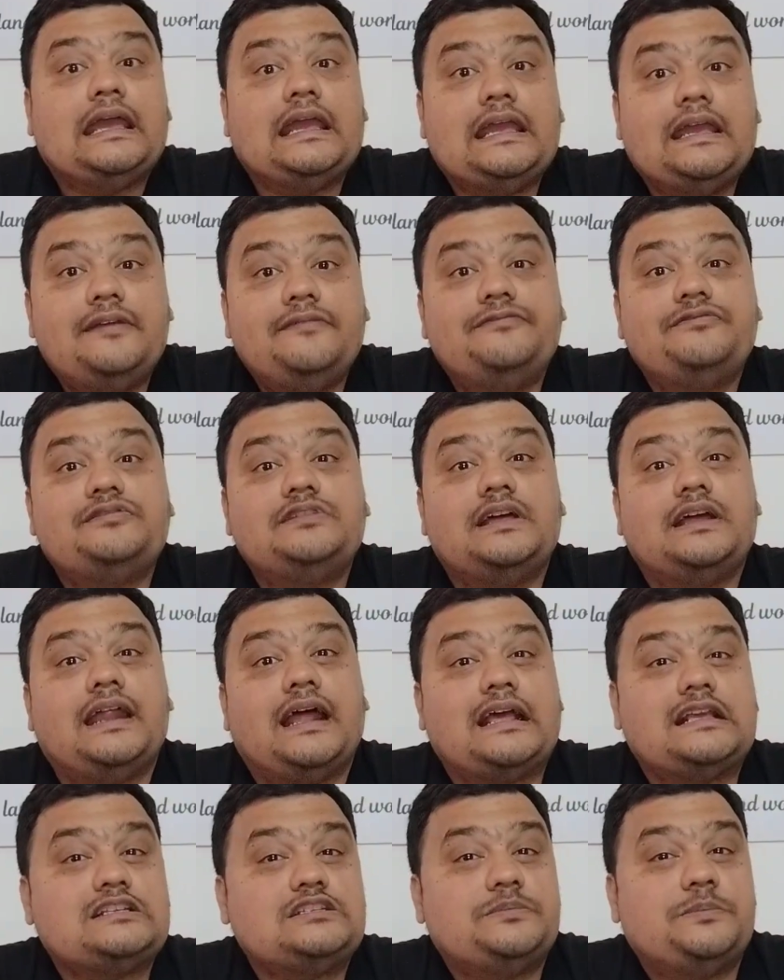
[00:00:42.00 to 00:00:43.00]
if there
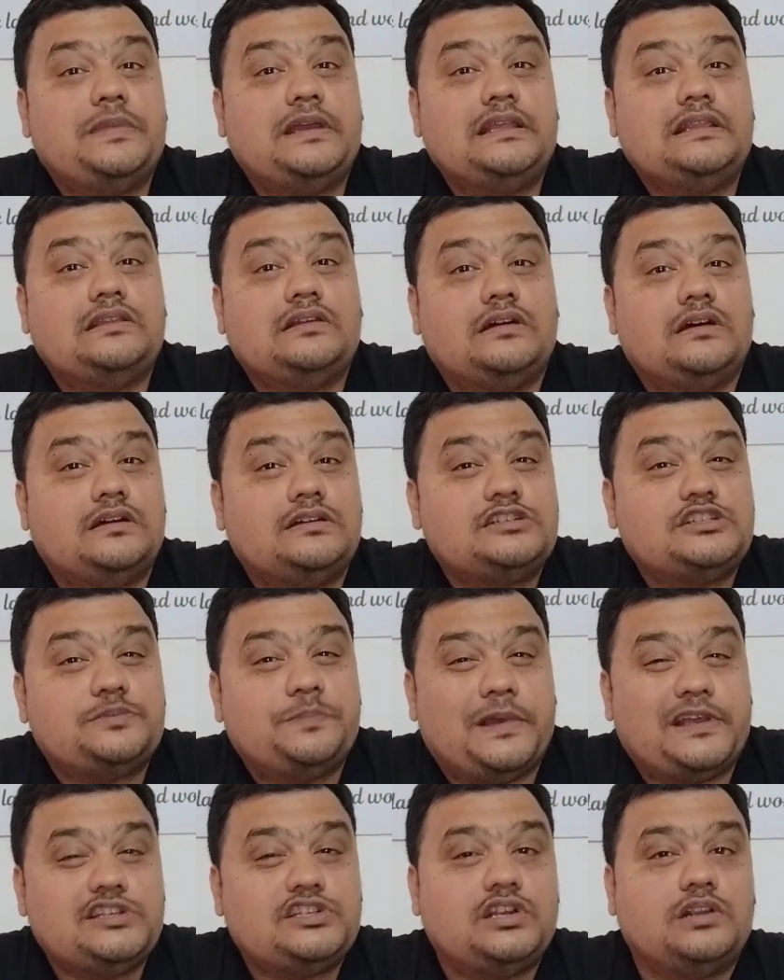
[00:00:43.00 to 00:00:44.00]
has been a
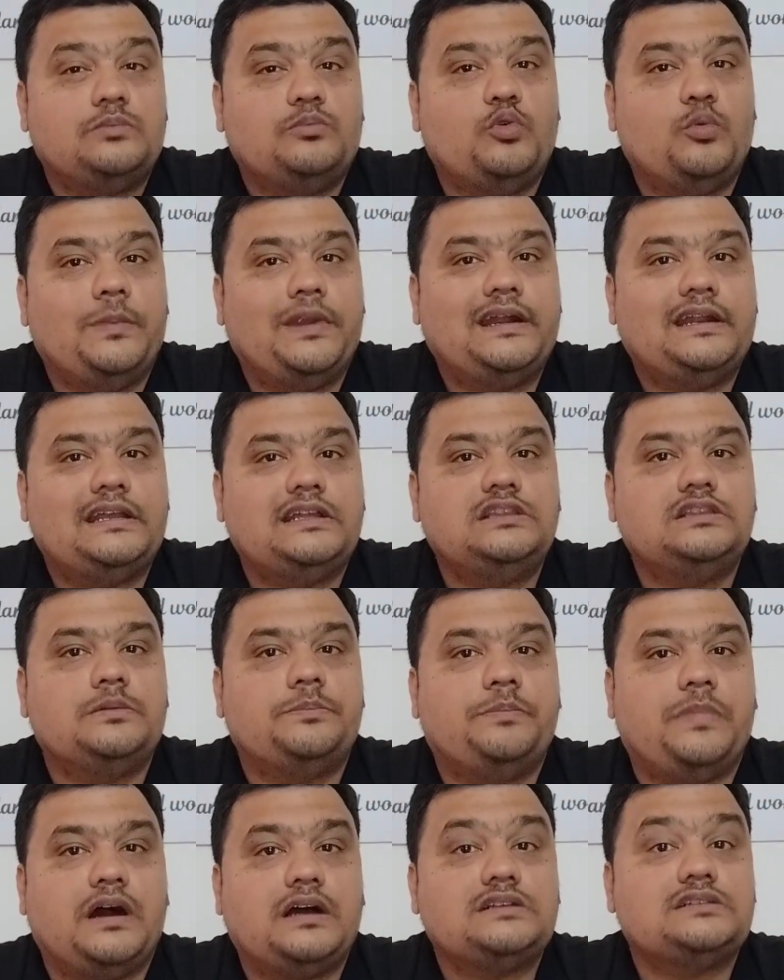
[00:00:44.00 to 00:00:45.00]
special moment in the
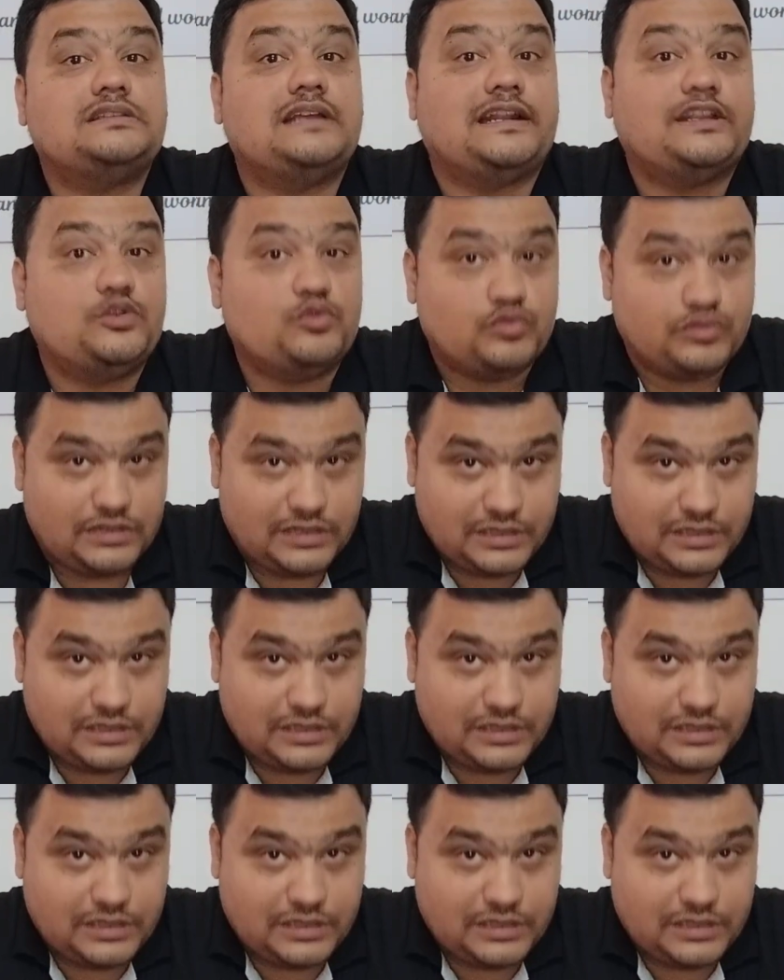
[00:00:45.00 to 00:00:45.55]
past that you